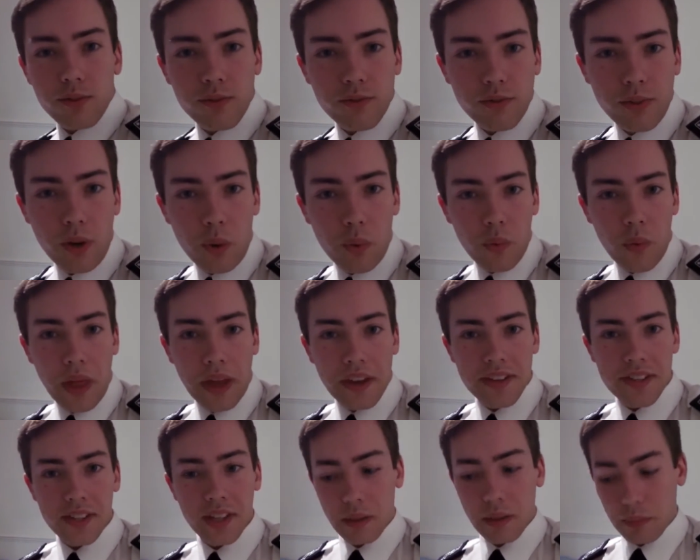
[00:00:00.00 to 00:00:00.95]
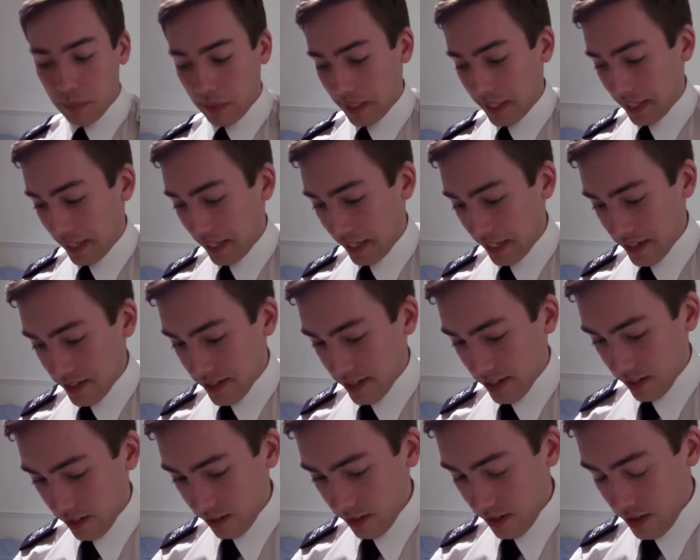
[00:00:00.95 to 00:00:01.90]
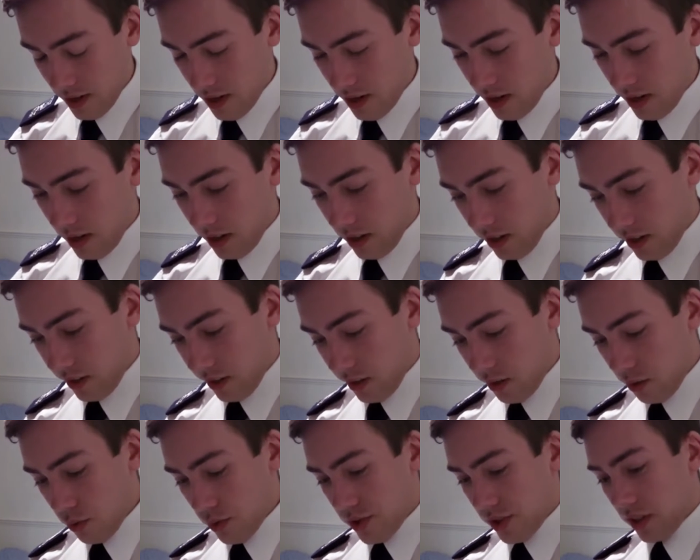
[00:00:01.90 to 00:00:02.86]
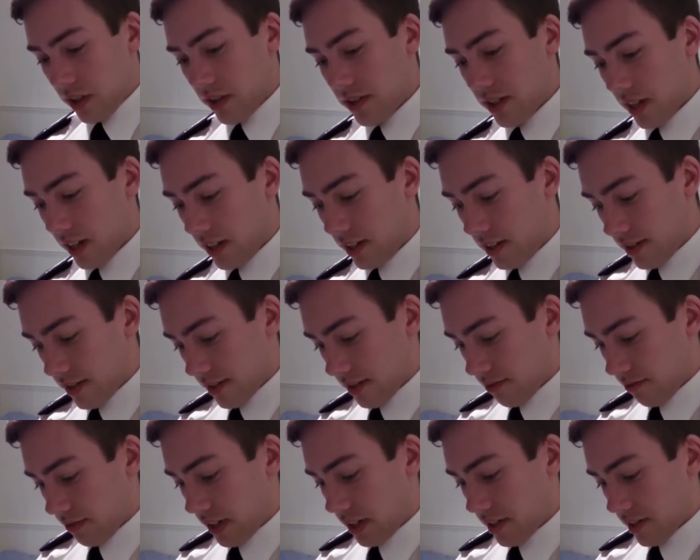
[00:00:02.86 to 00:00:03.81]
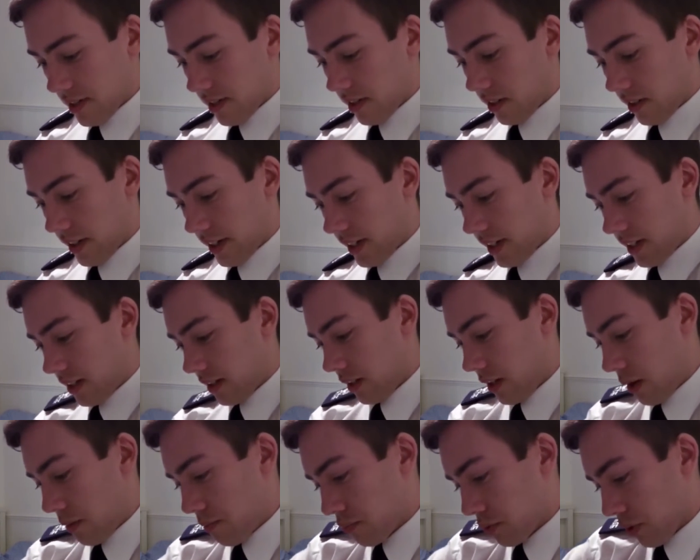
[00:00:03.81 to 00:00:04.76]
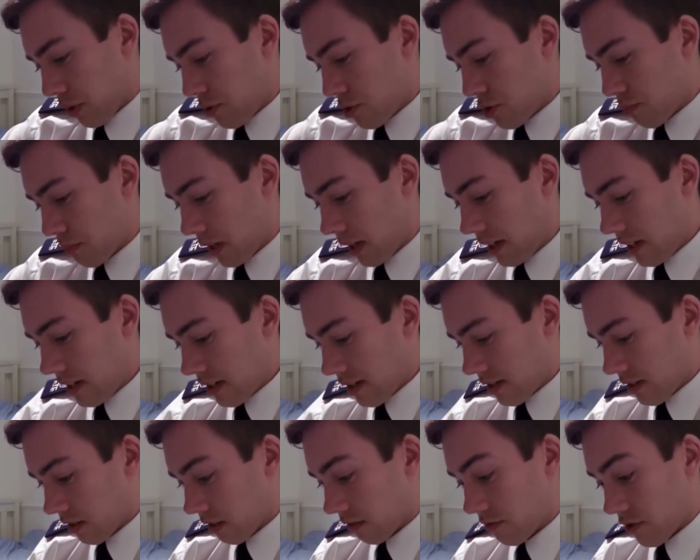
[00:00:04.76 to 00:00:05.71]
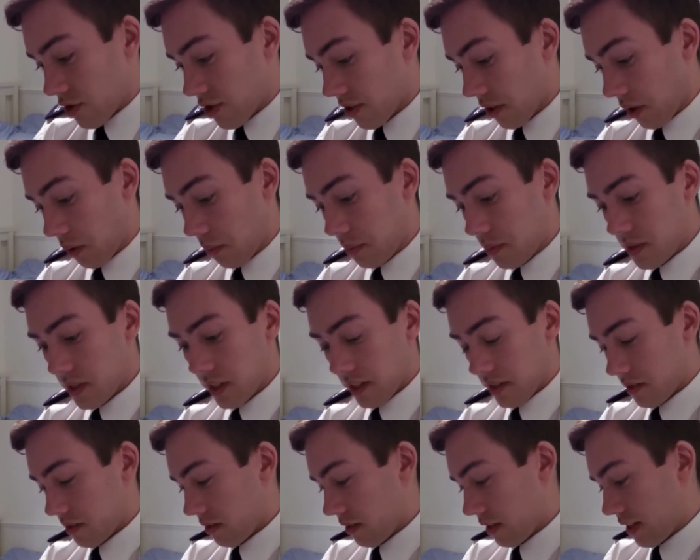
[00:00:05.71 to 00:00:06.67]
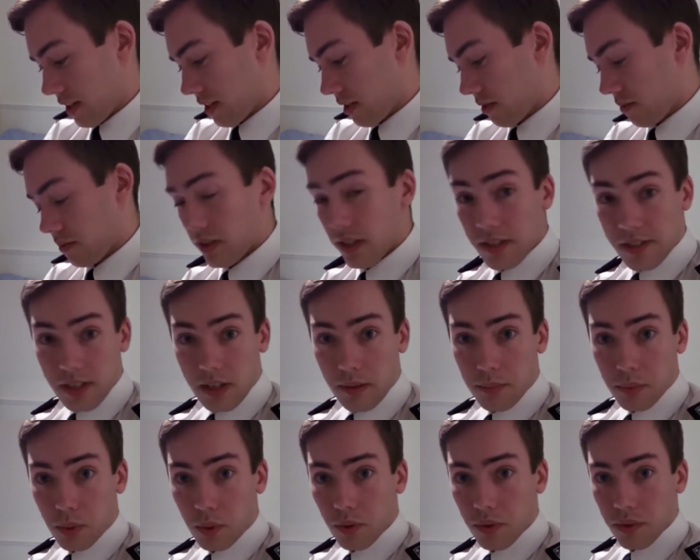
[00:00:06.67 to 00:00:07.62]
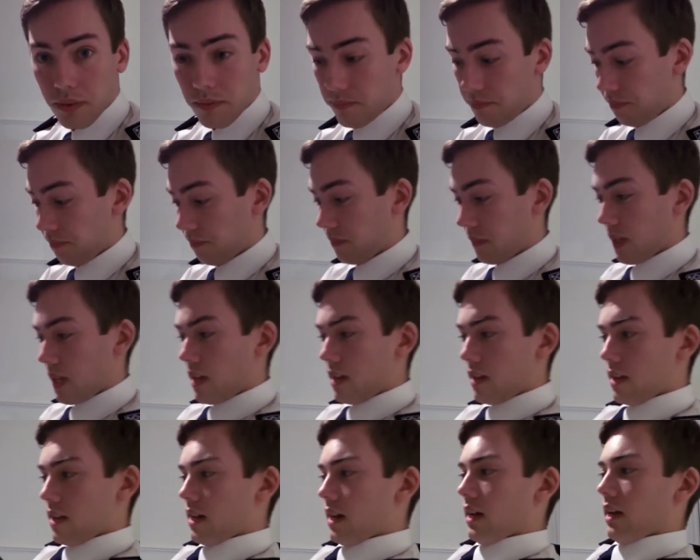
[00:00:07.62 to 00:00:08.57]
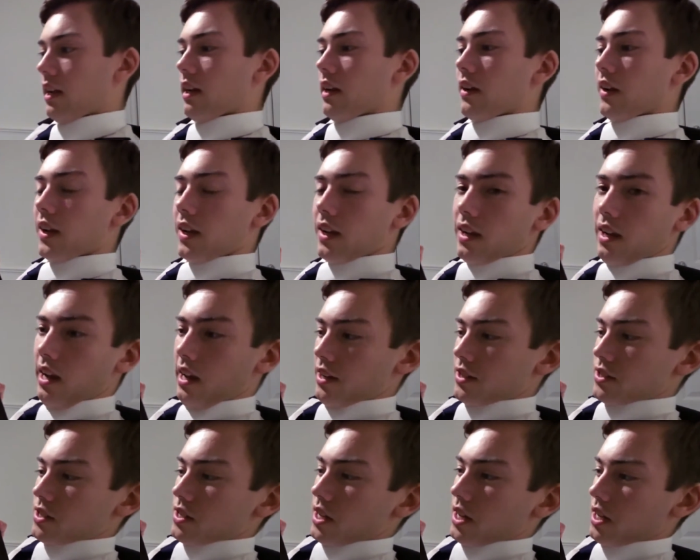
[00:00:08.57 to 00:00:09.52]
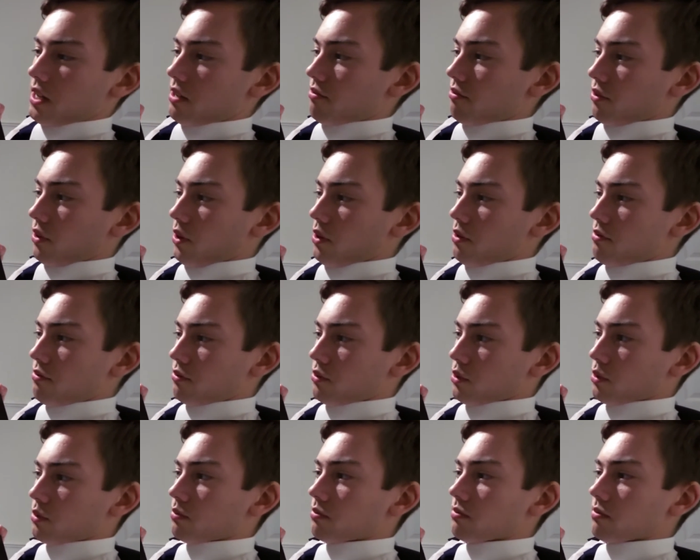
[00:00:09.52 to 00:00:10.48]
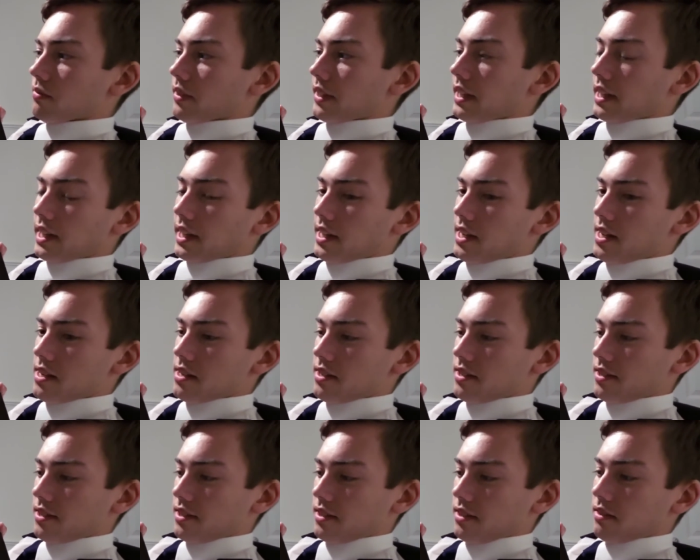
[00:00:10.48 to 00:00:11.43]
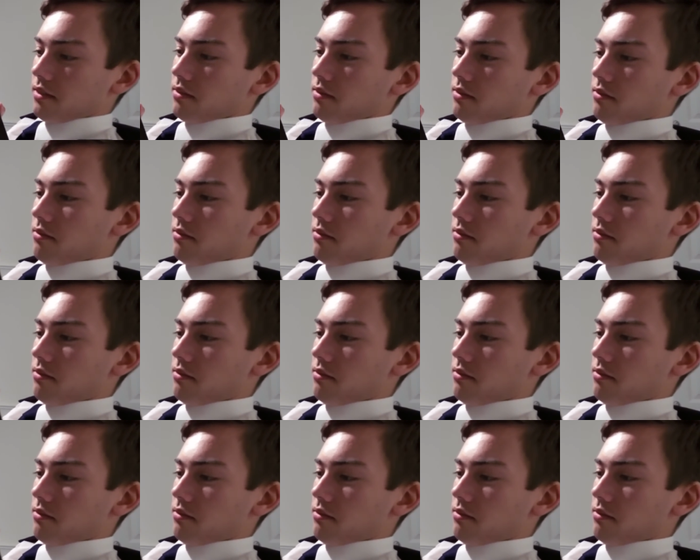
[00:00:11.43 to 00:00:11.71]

fold that up later. It also contains things like approach plates. I've just opened this up on London Heathrow from the late,